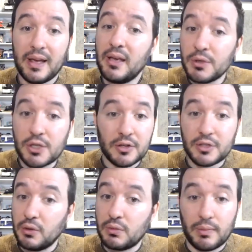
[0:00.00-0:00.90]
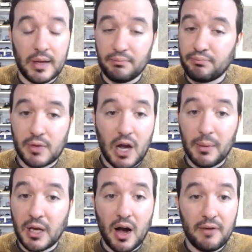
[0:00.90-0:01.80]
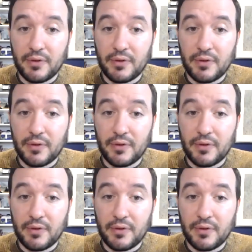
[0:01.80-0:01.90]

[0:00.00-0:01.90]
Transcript: He was also eh, coming off.